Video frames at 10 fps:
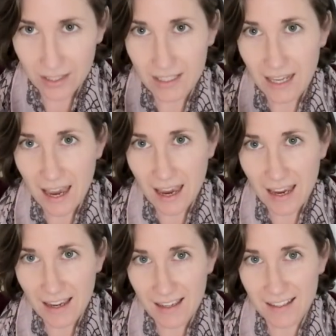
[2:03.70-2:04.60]
the
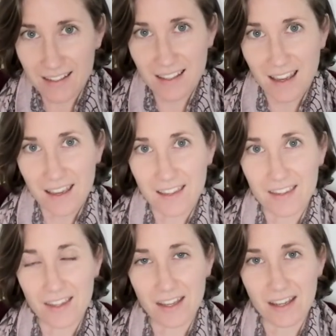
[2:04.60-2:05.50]
daze,
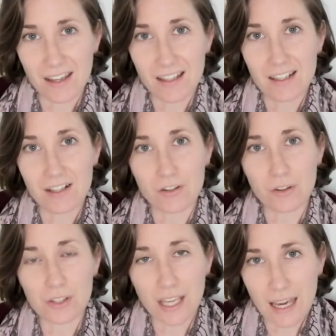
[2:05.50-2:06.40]
the
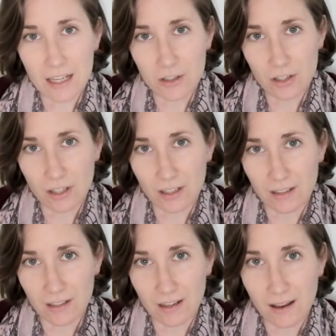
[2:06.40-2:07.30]

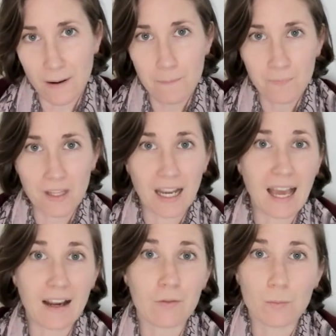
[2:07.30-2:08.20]
dissociation, the
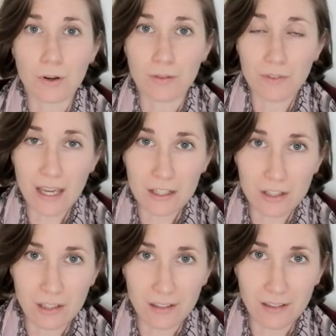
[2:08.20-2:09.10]
lack of
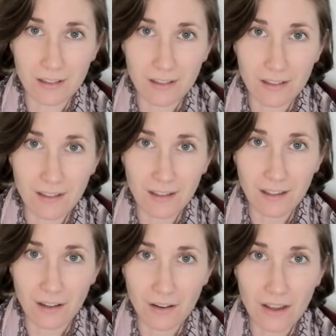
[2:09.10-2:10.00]
motivation,
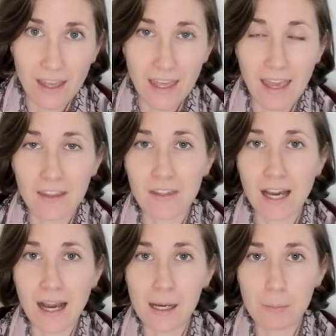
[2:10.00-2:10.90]
and
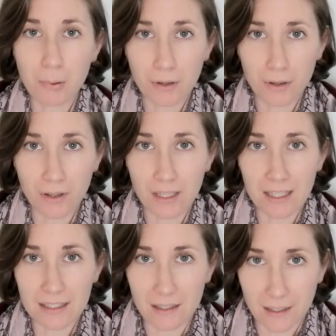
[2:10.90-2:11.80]
the hyper
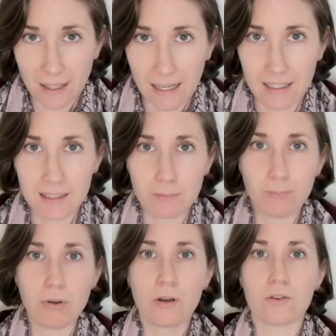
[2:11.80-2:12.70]
is the
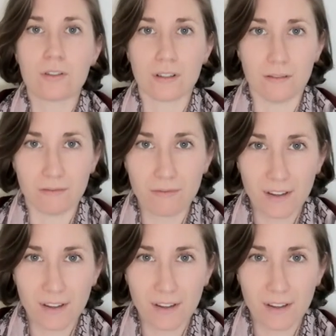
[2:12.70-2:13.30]
explosive,